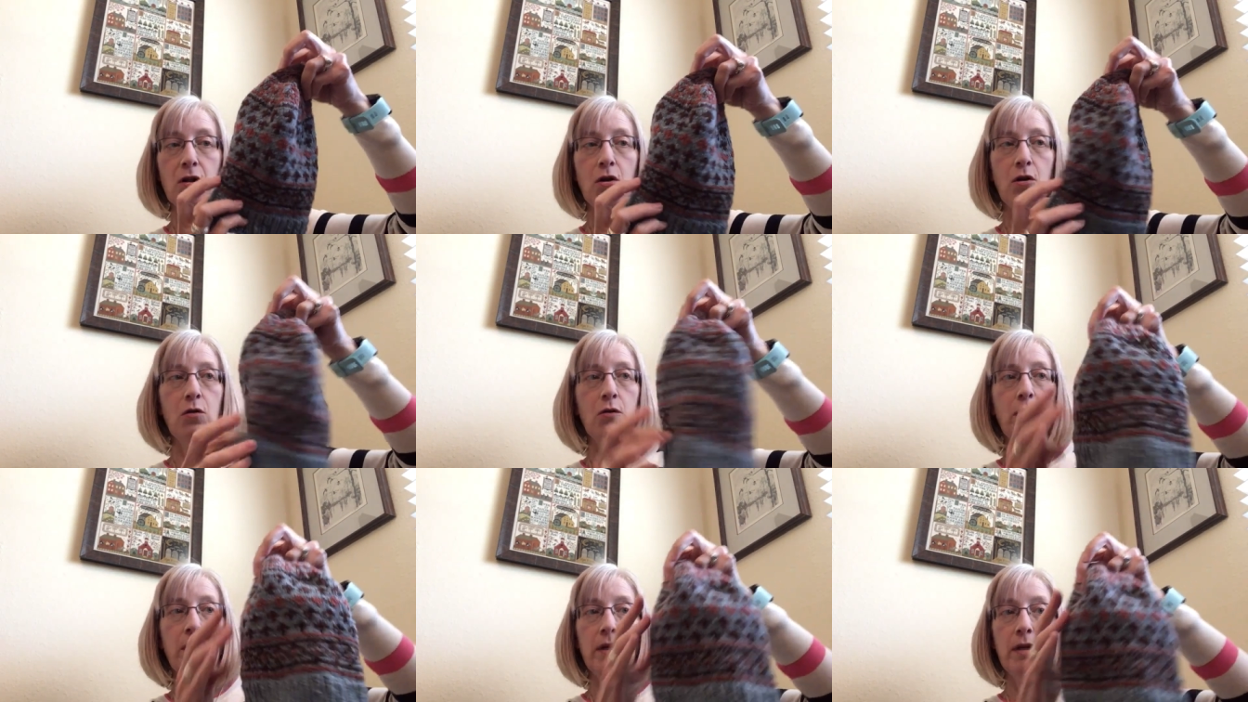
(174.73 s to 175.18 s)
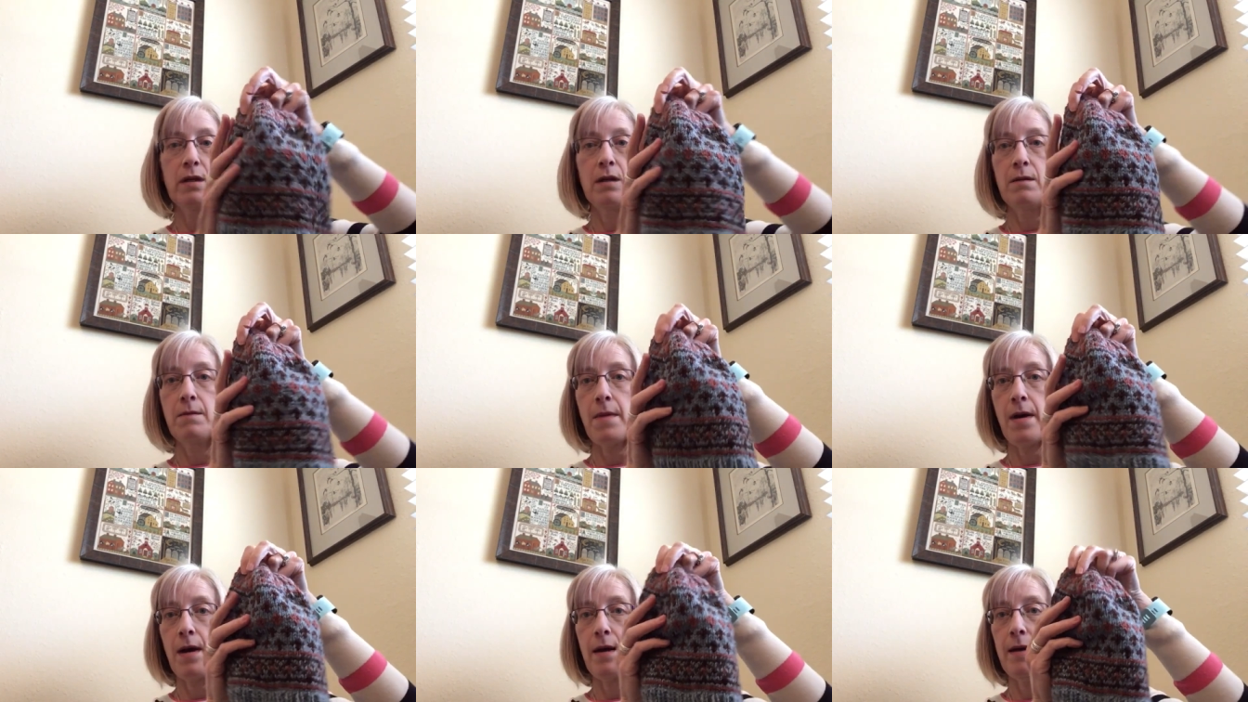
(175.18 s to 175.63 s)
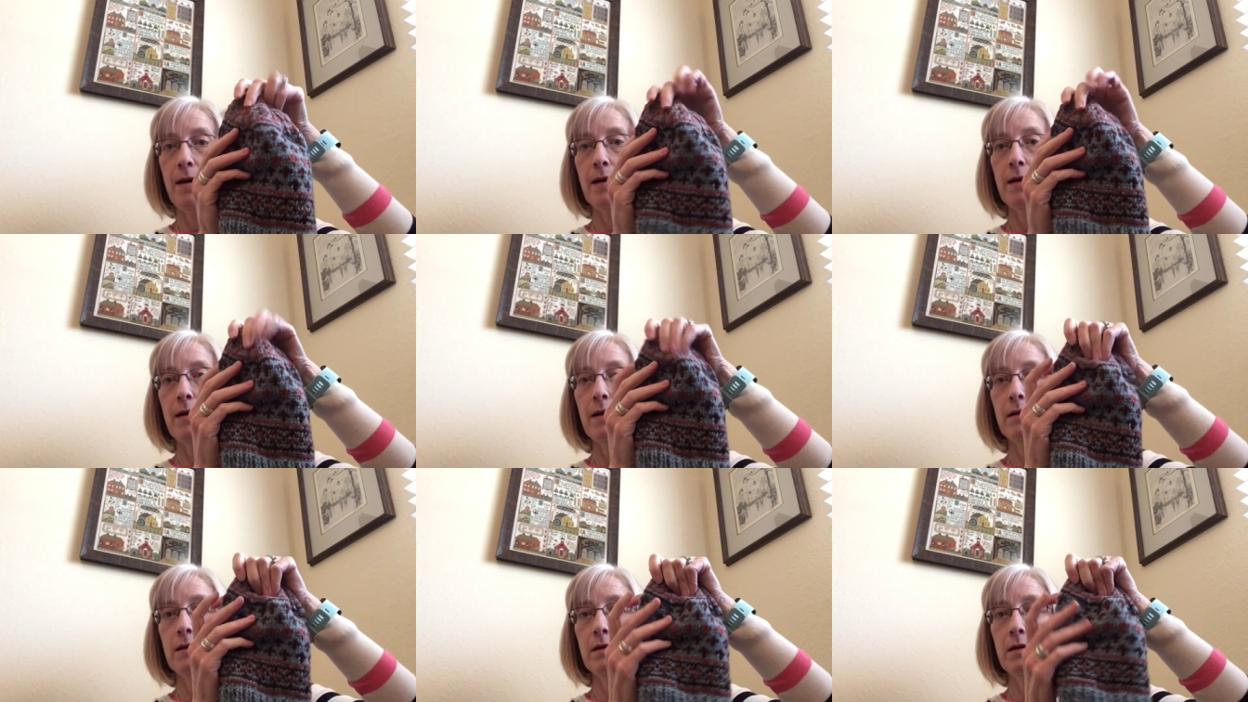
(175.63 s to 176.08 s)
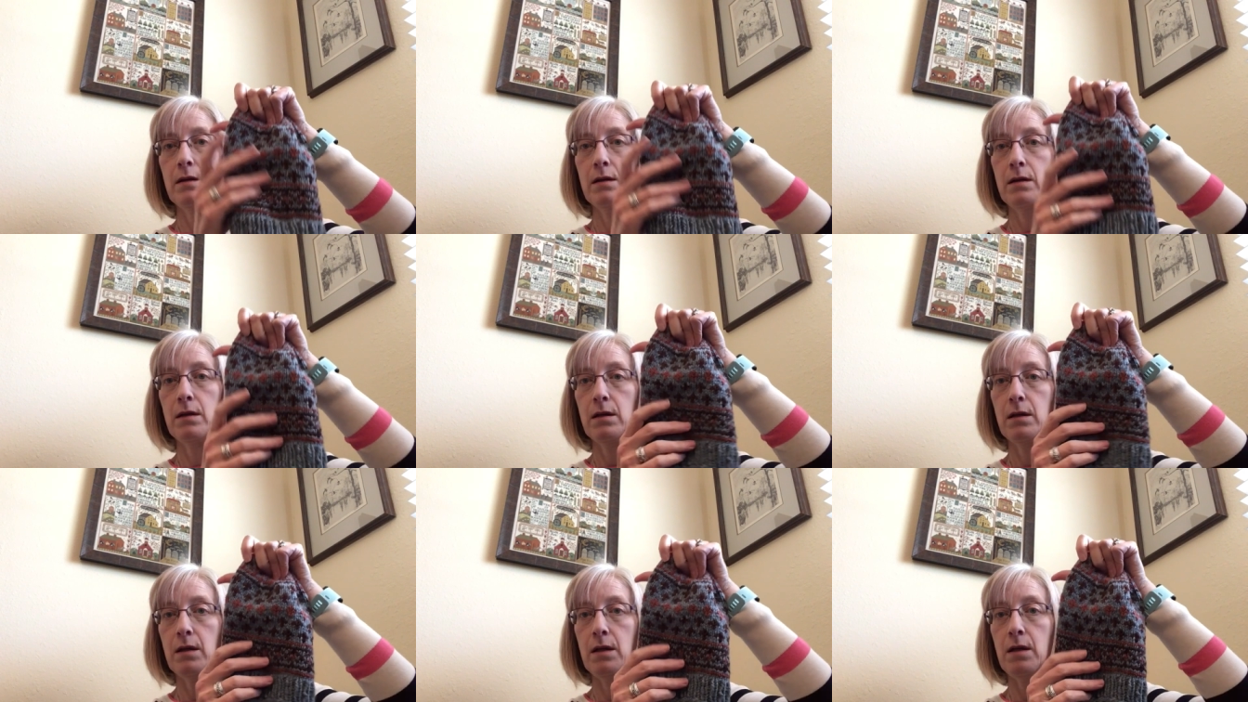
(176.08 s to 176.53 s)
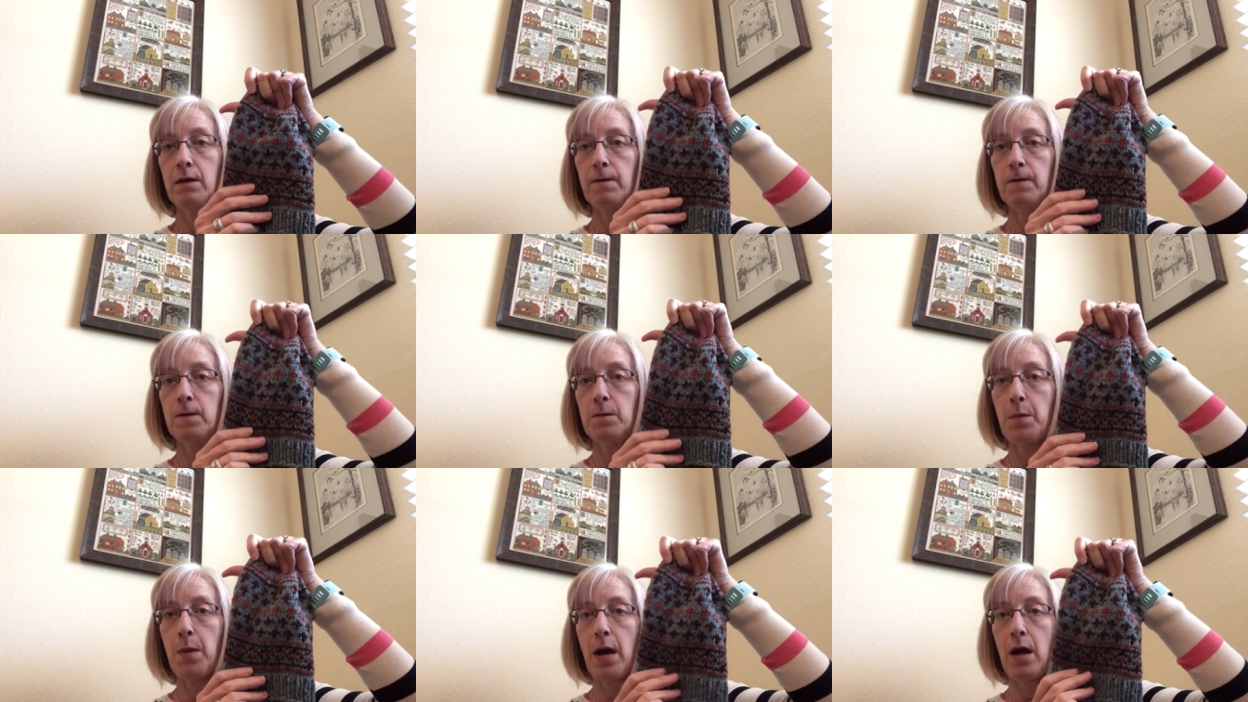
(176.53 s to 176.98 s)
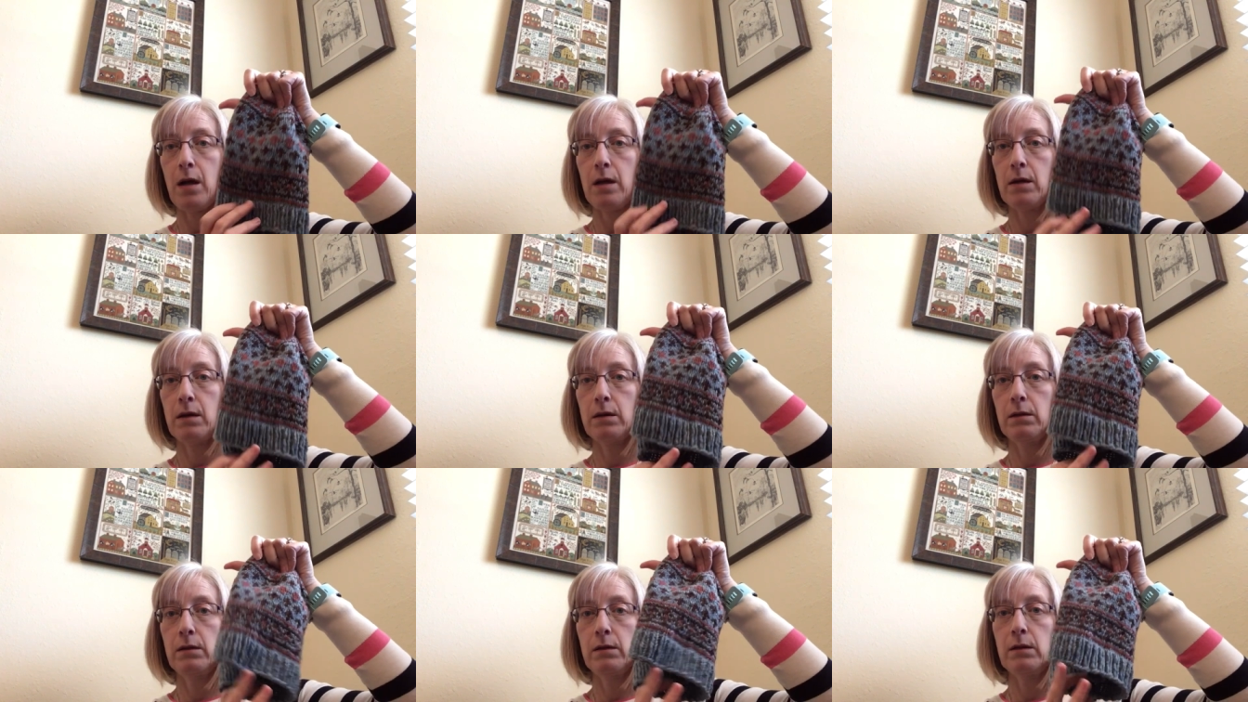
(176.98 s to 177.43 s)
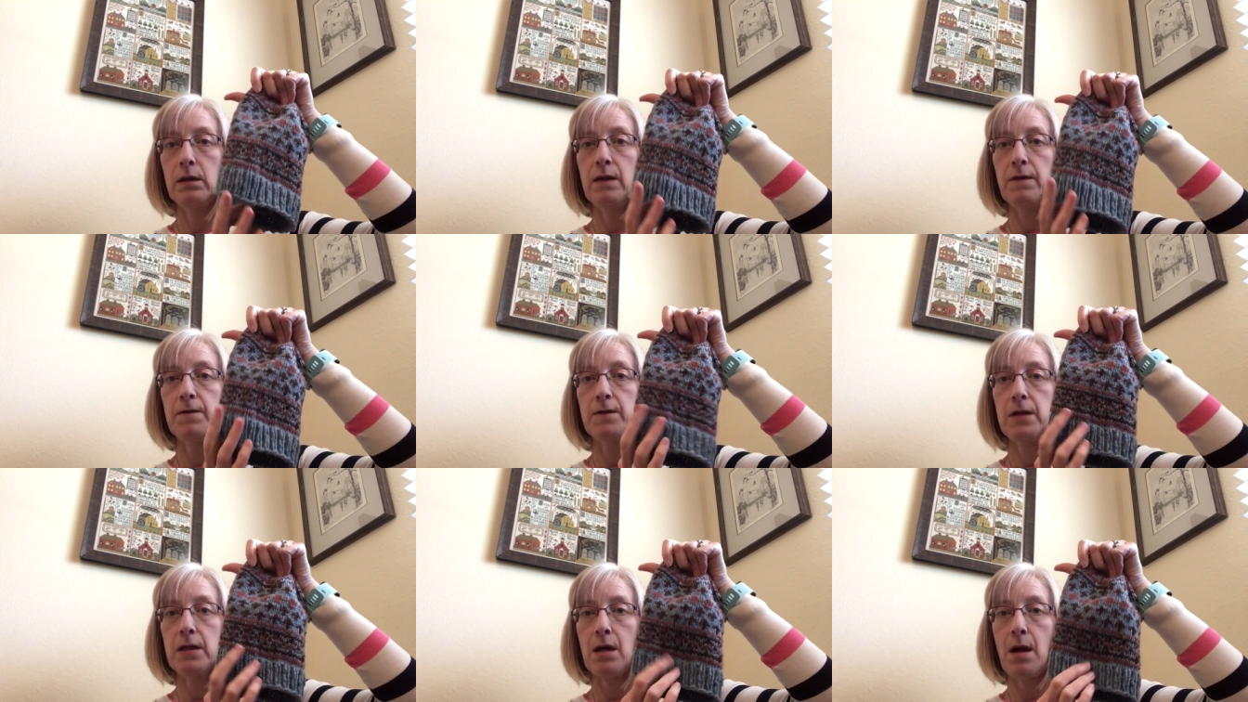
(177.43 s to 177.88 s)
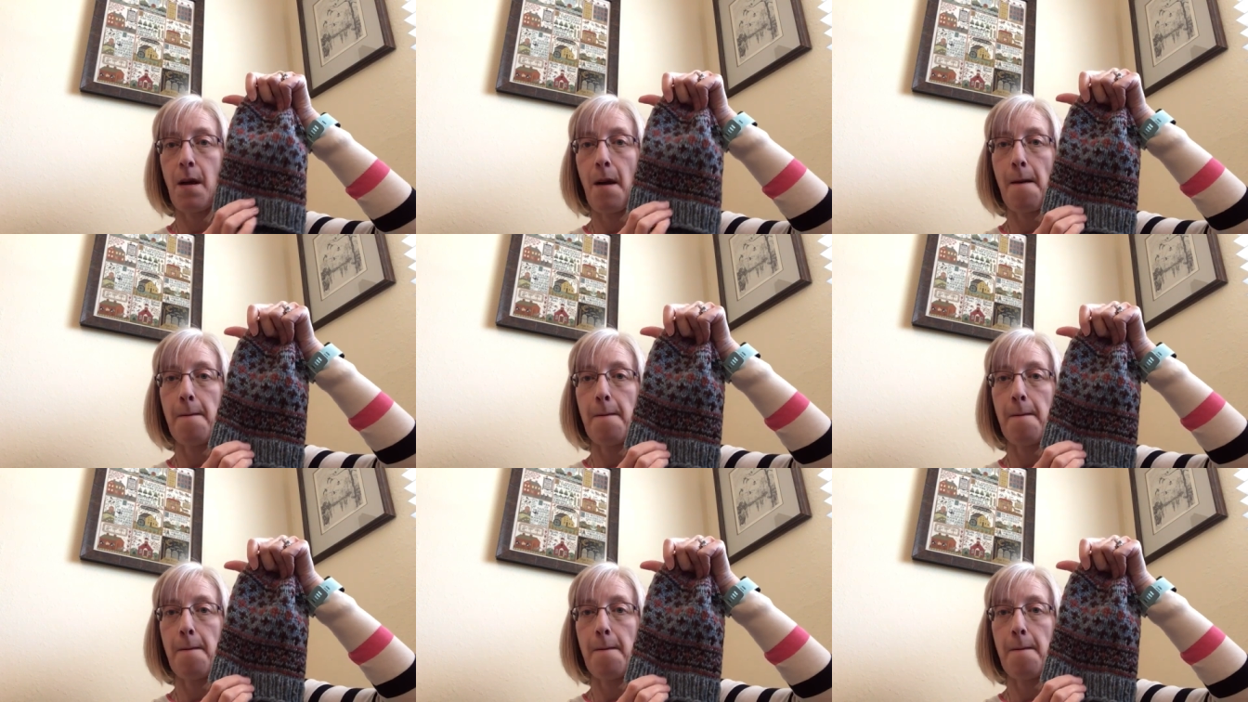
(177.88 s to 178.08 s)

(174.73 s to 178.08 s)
go in my gifting